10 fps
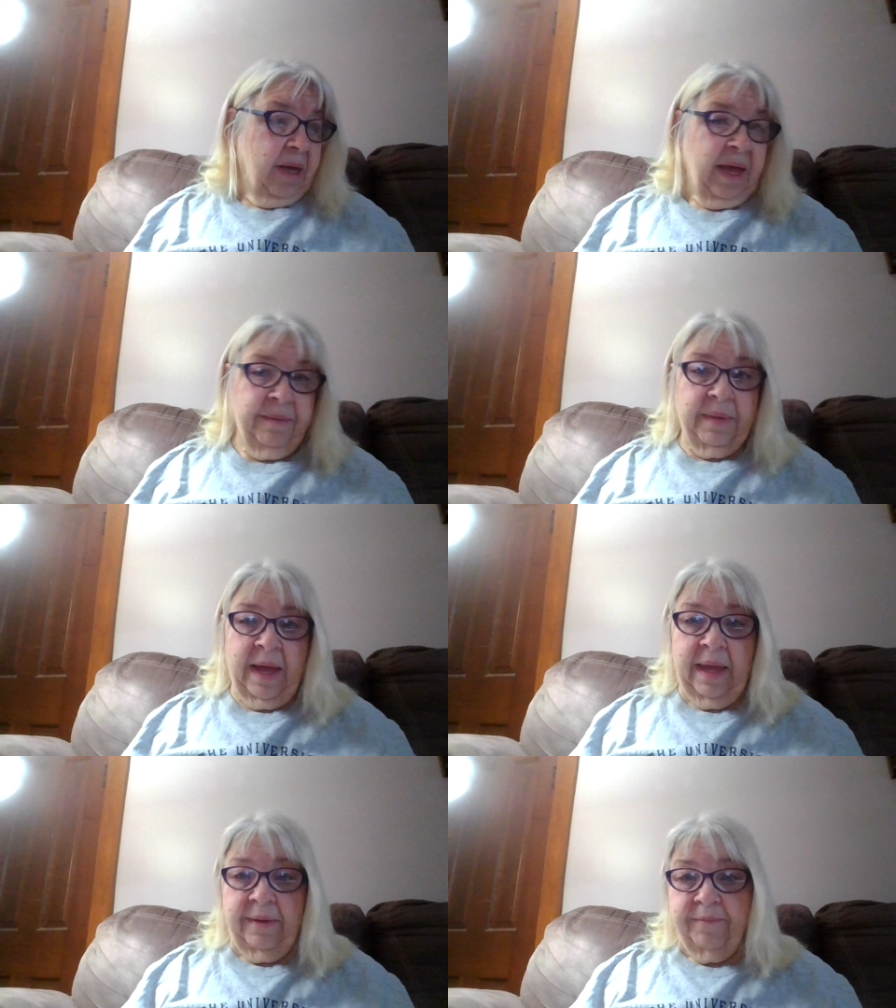I'm,
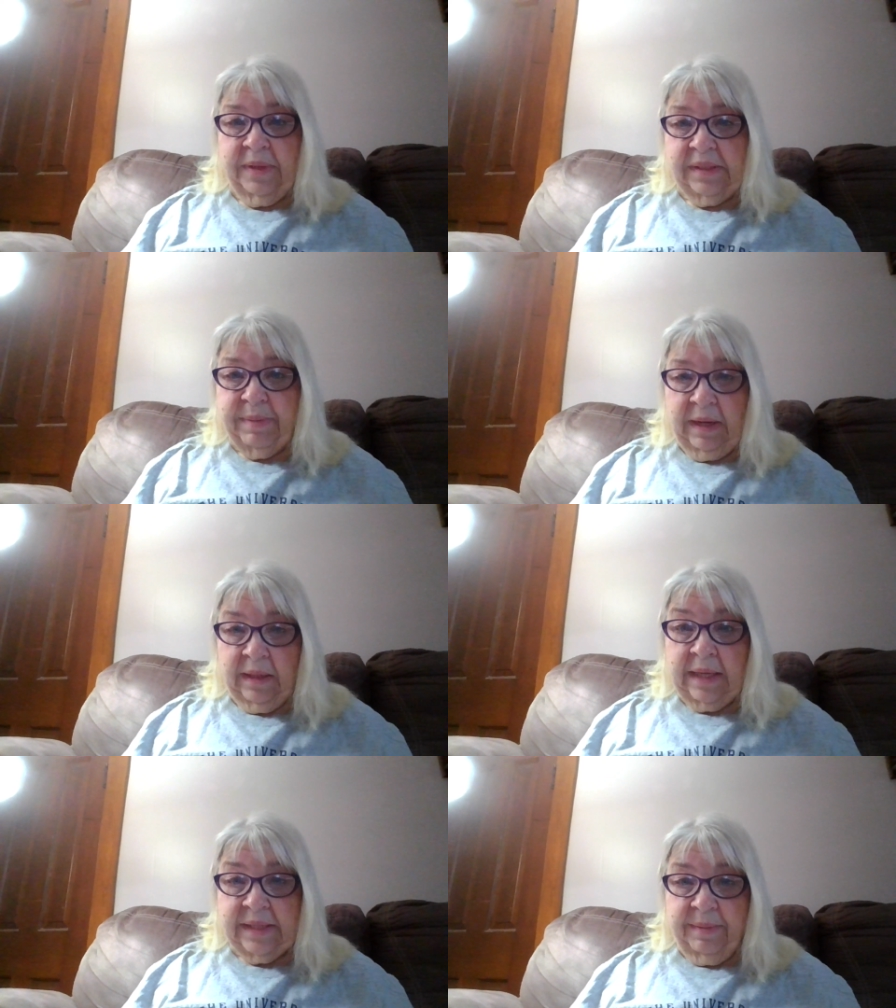I've been spending
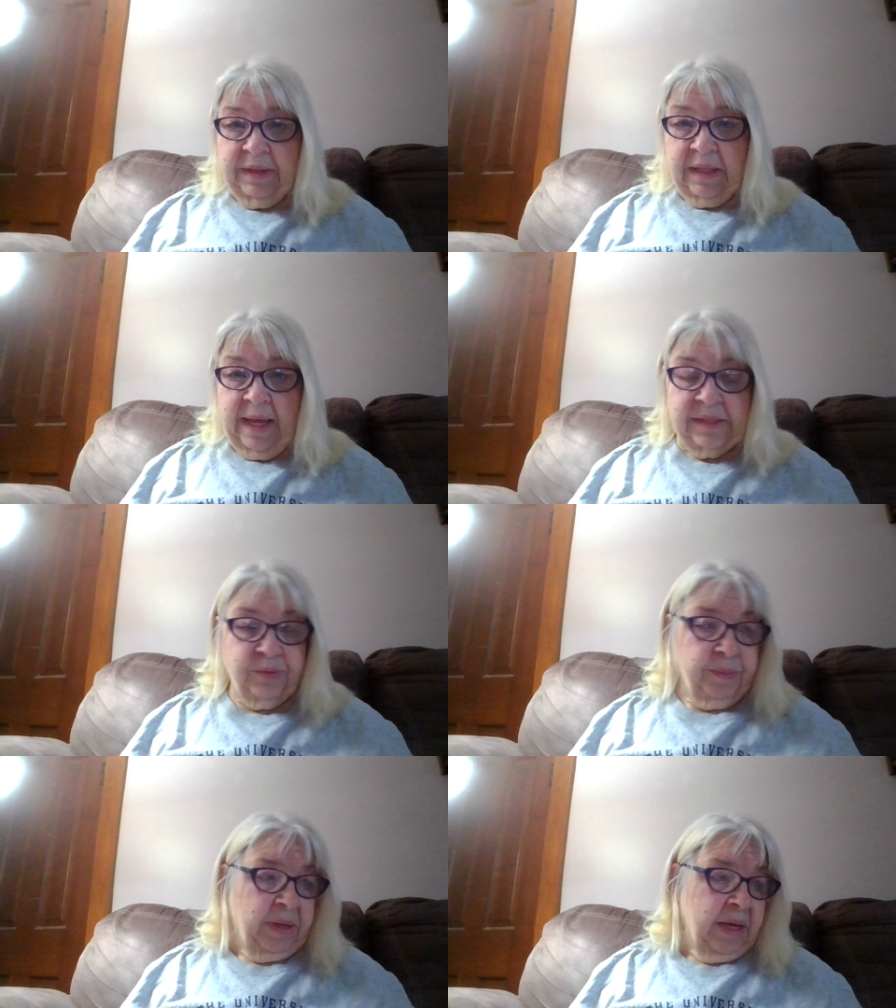a lot of time in the
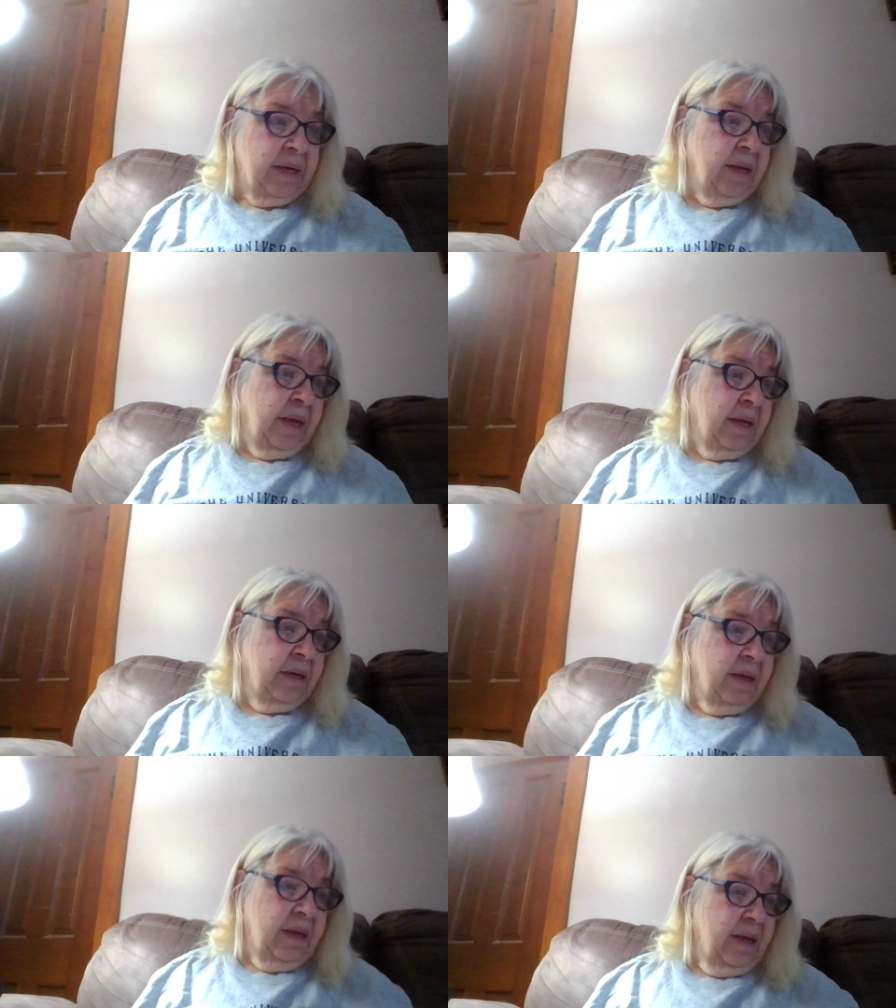classroom again,
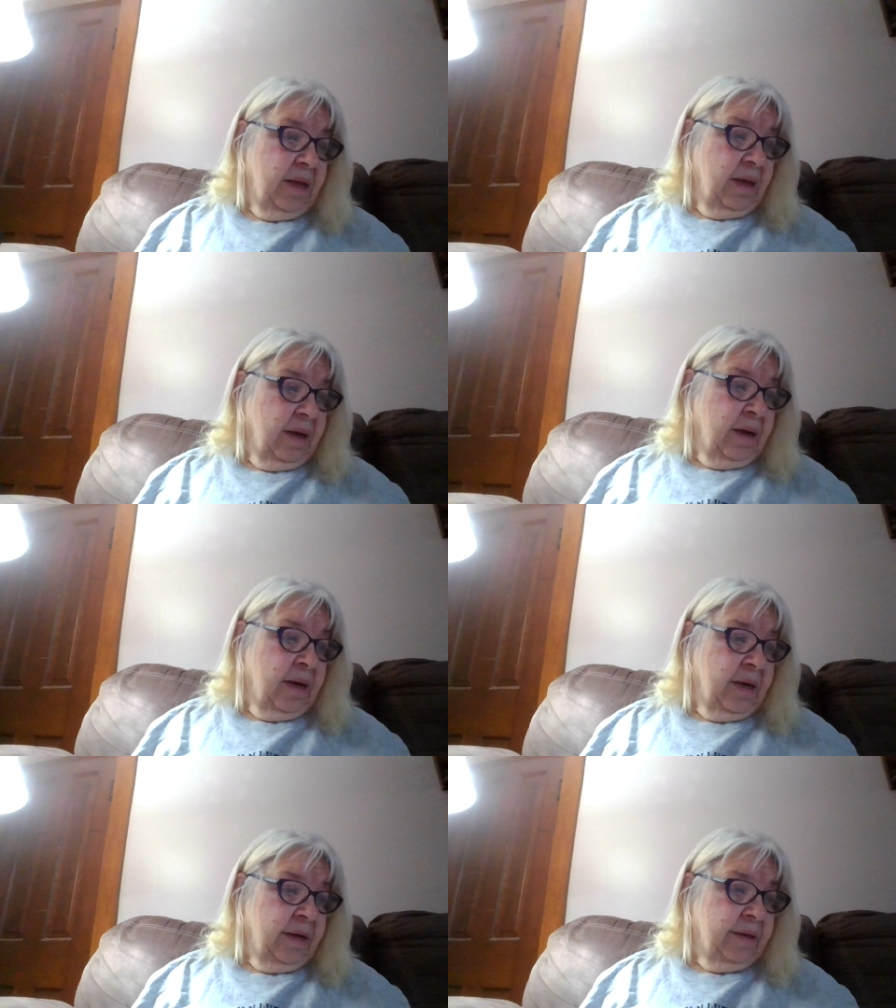and
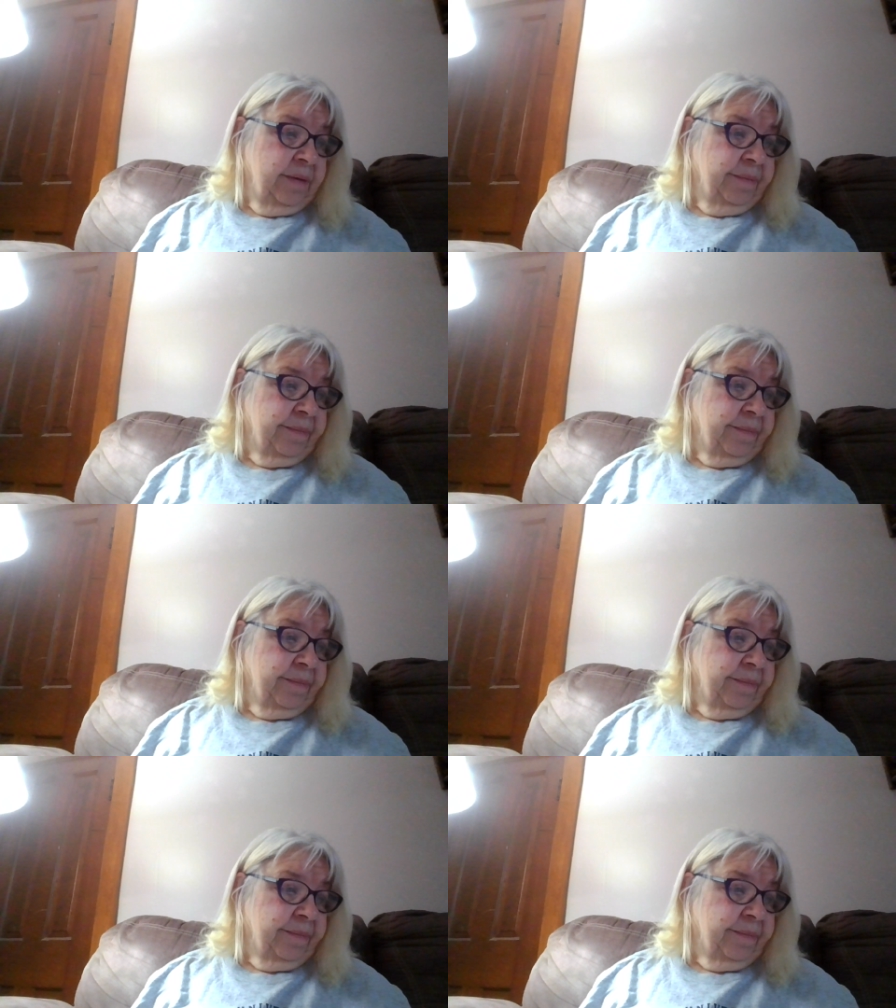uh,